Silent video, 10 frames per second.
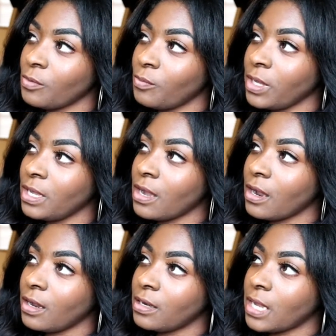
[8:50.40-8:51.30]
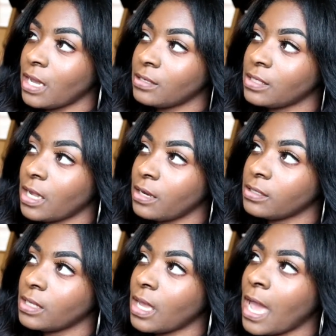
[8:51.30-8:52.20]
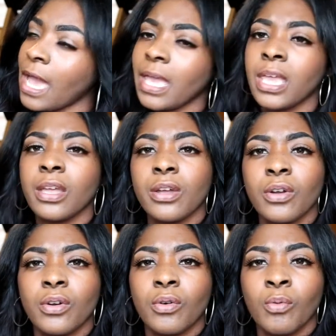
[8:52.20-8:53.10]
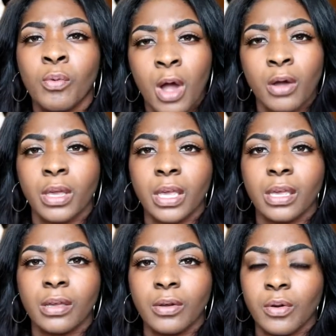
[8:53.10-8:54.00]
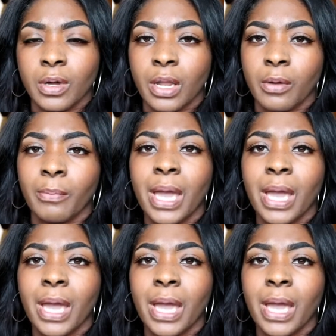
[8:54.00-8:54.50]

we are downstairs. I hear walking going on.